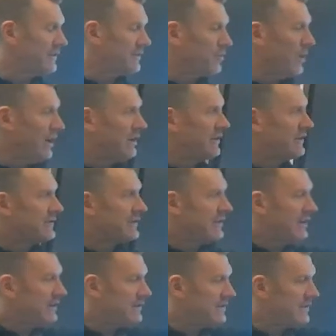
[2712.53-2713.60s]
as well
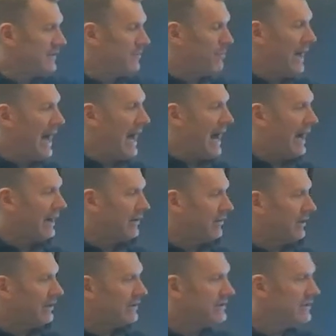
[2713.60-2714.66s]
as the back
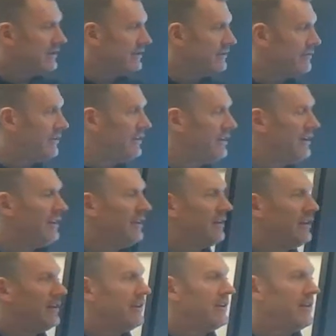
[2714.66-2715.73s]
relative
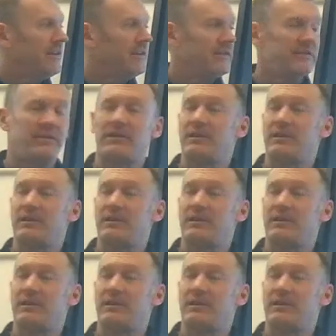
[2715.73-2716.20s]
to